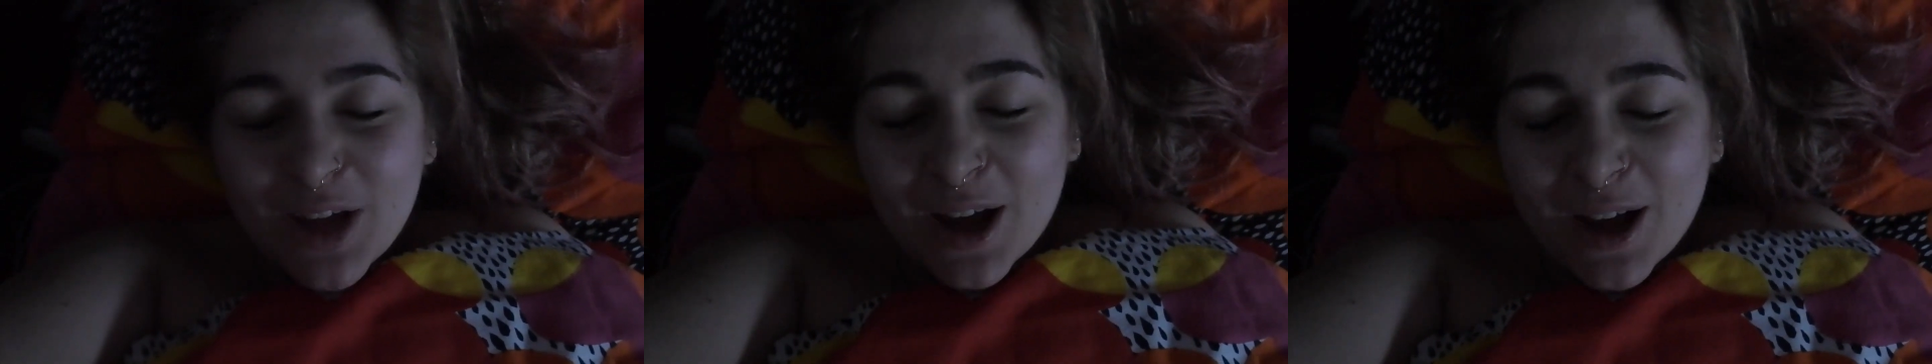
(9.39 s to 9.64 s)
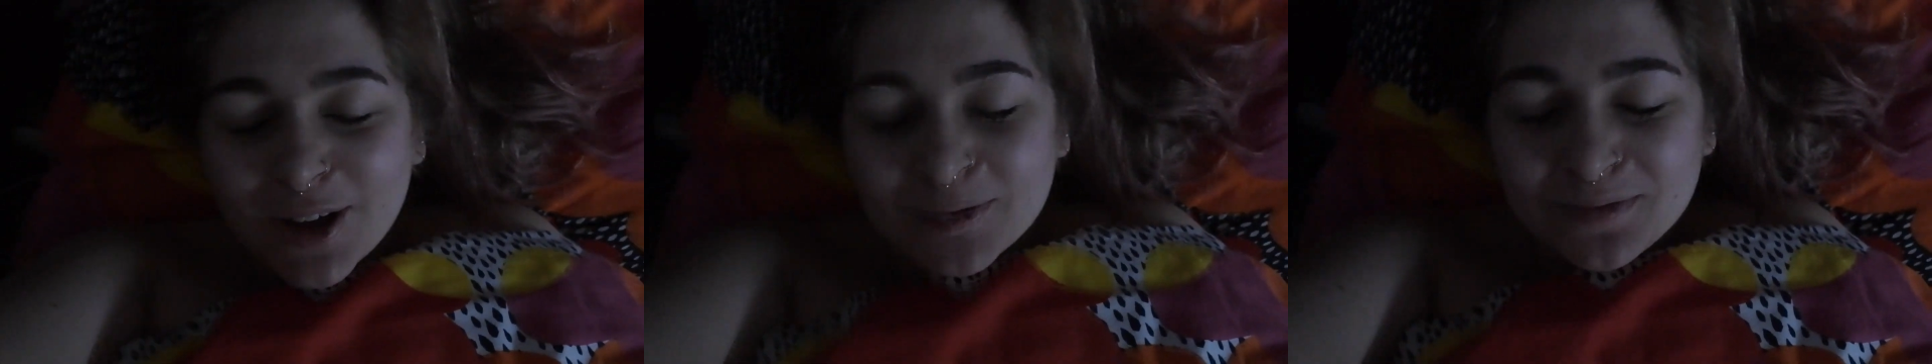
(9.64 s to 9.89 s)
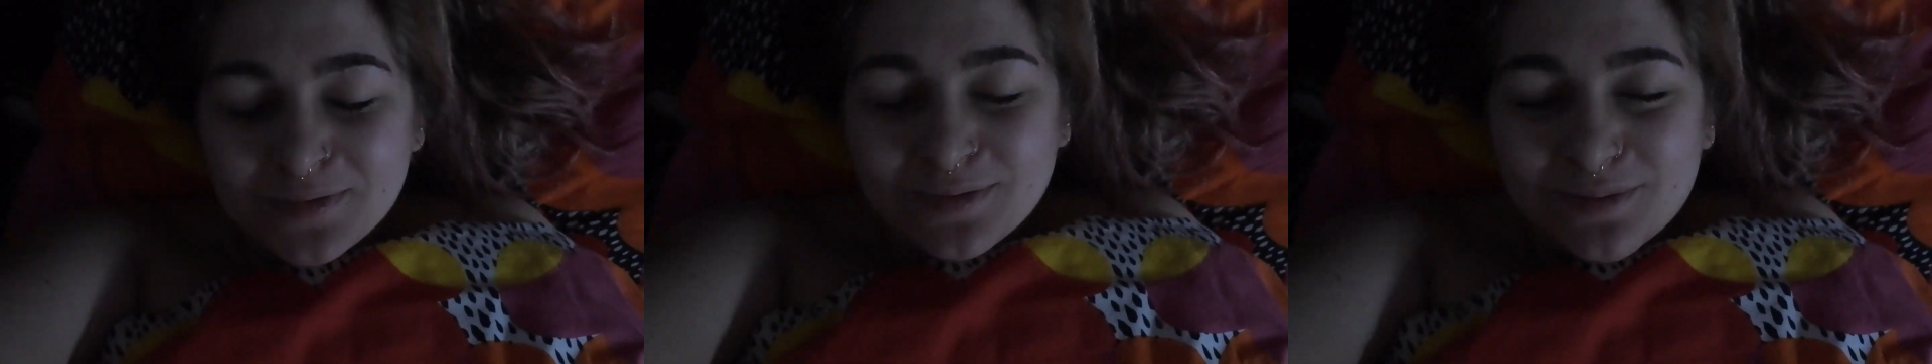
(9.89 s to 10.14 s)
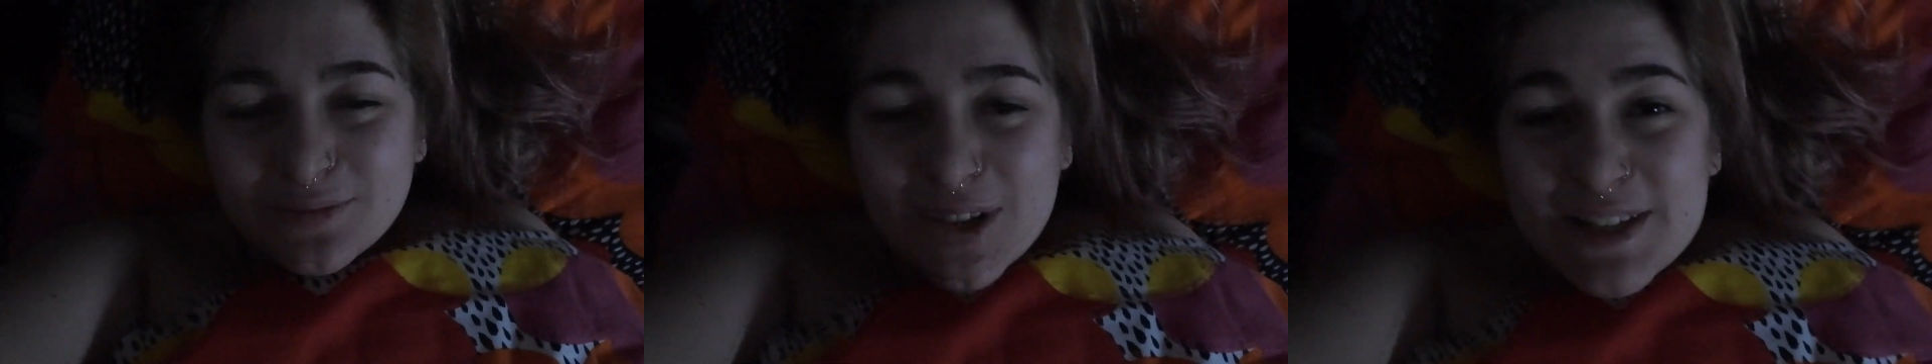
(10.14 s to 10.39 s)
the
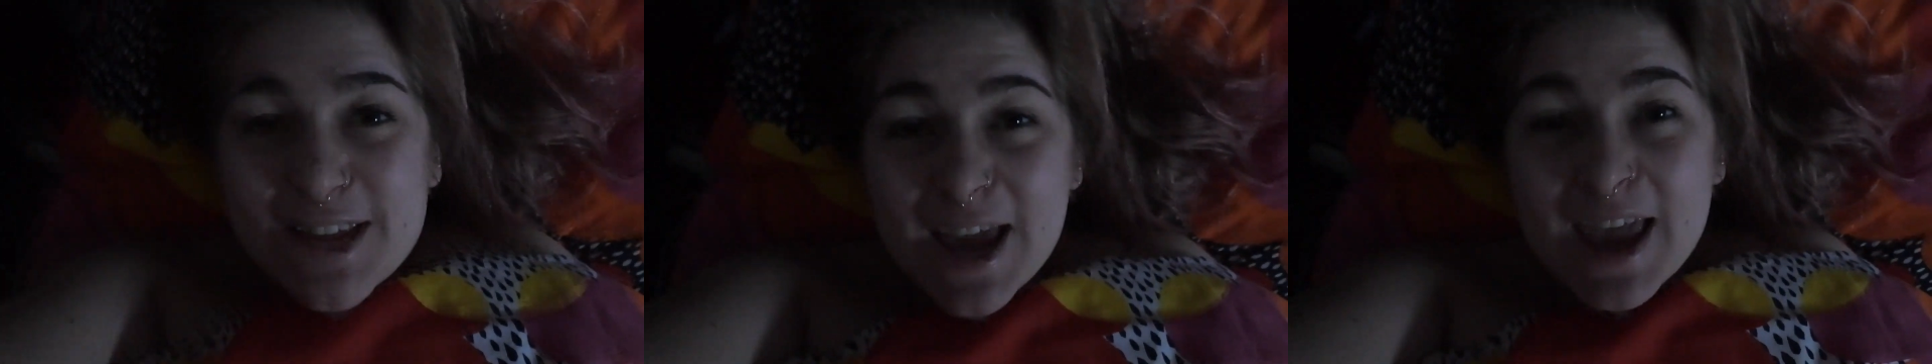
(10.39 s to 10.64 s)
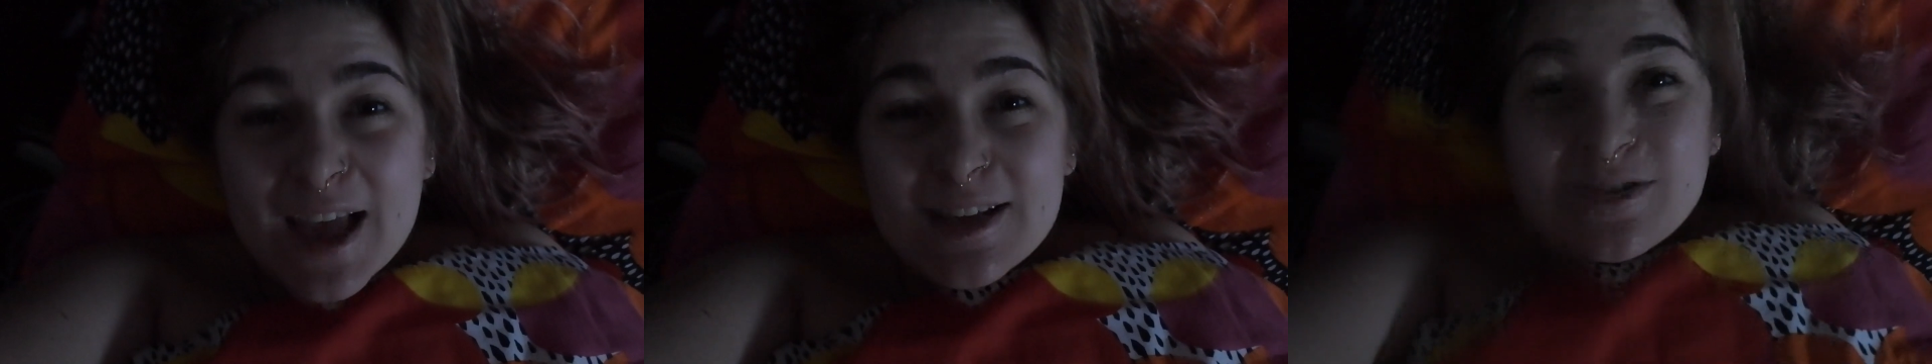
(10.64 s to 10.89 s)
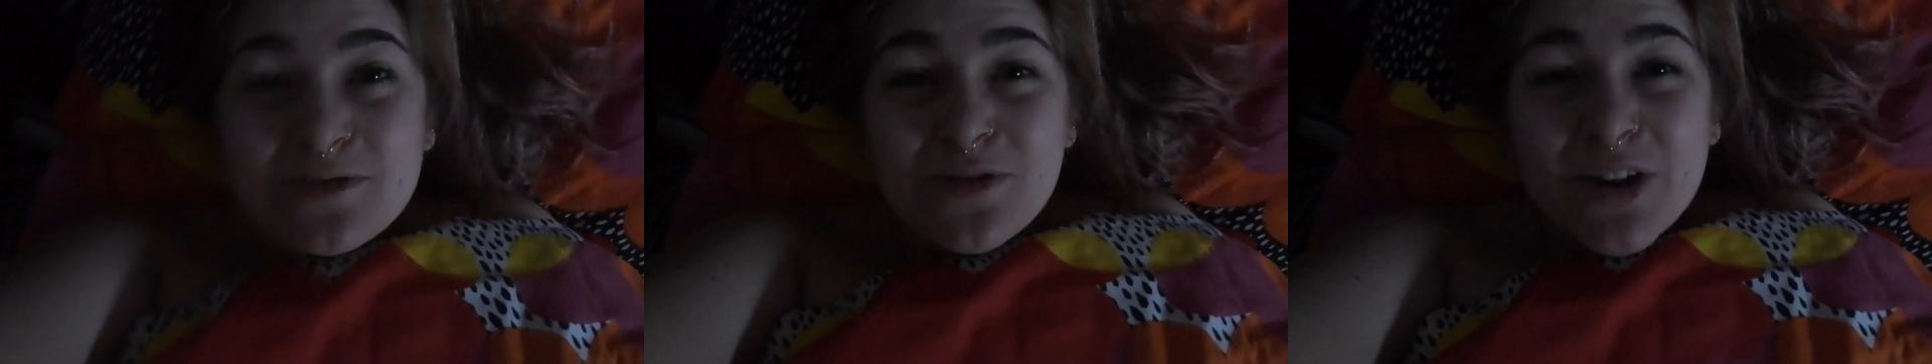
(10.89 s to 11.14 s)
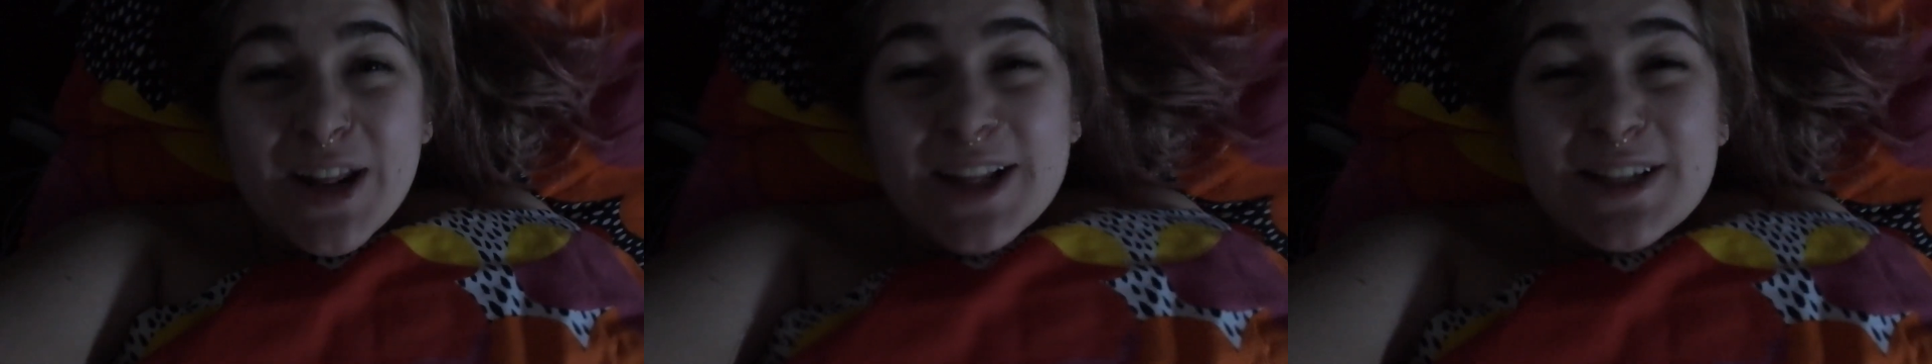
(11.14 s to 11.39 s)
day hasn't
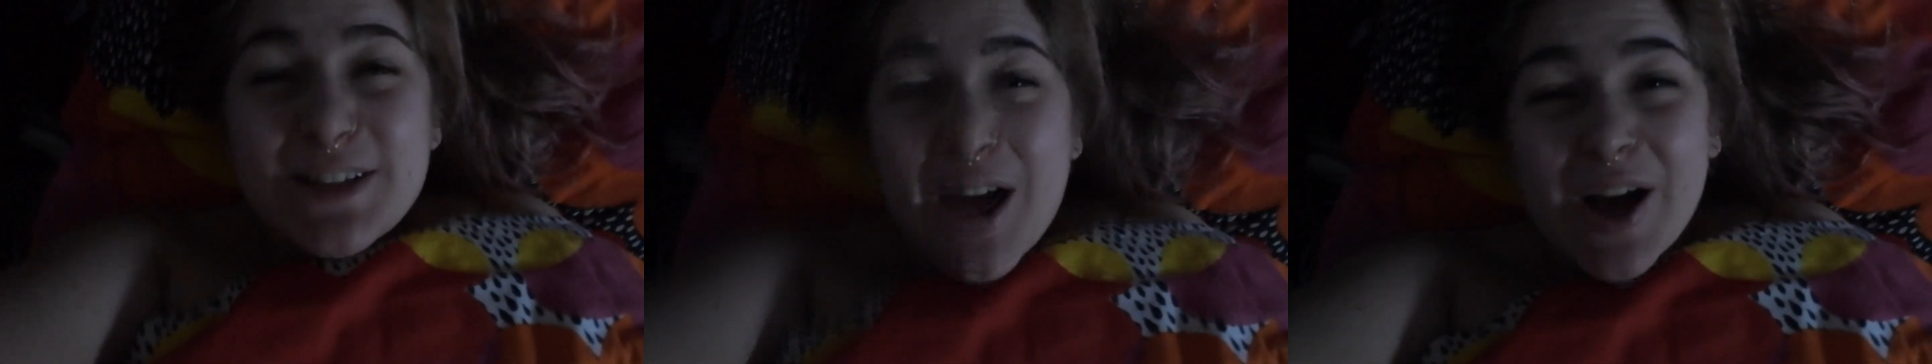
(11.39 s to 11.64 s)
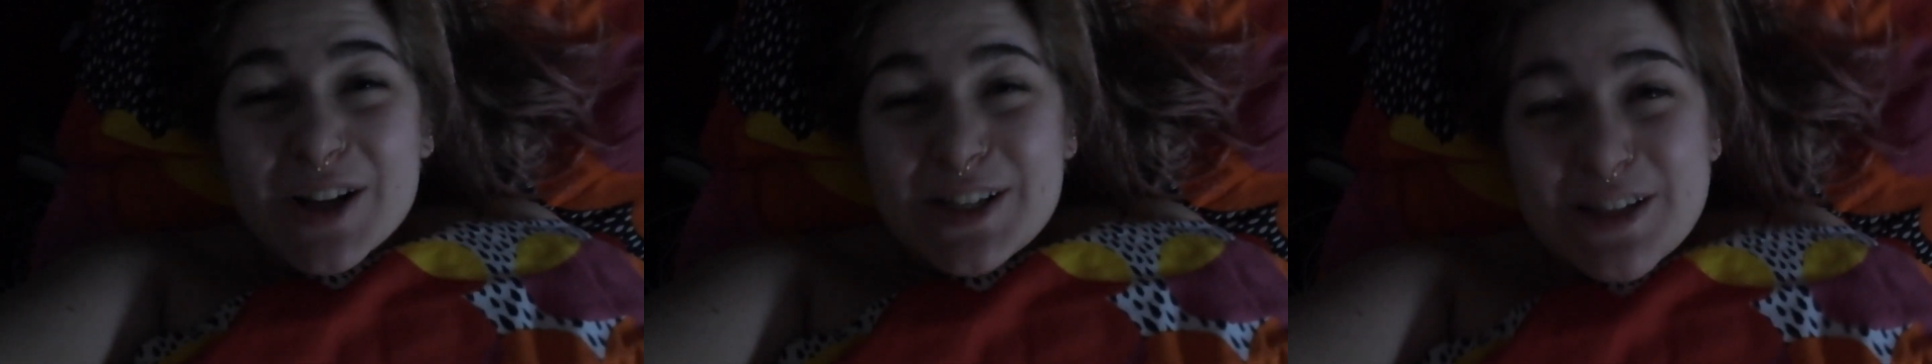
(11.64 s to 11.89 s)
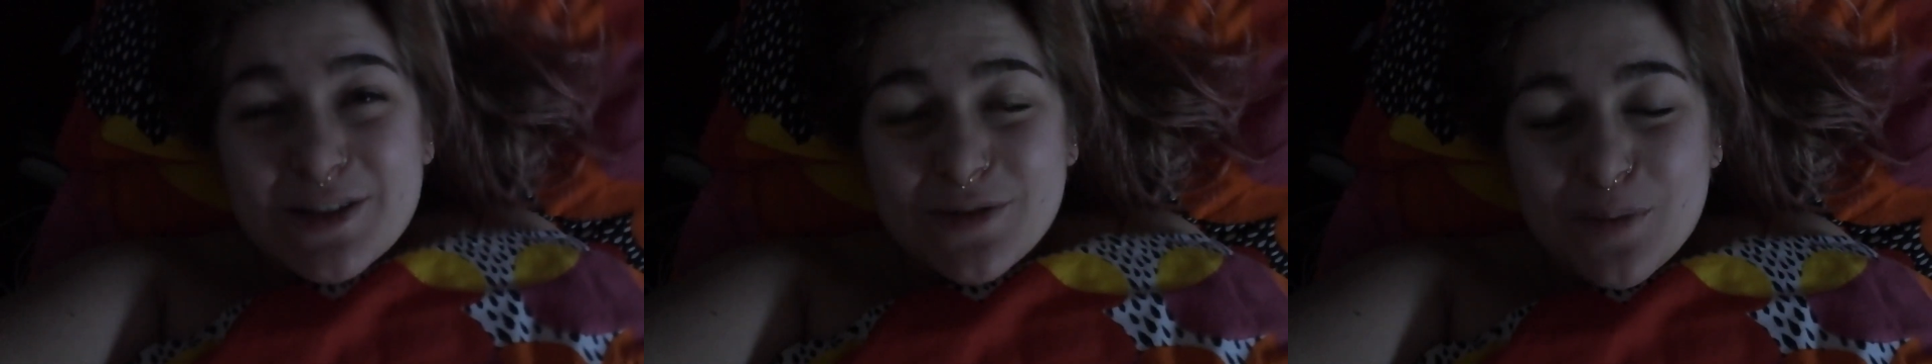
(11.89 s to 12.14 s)
really started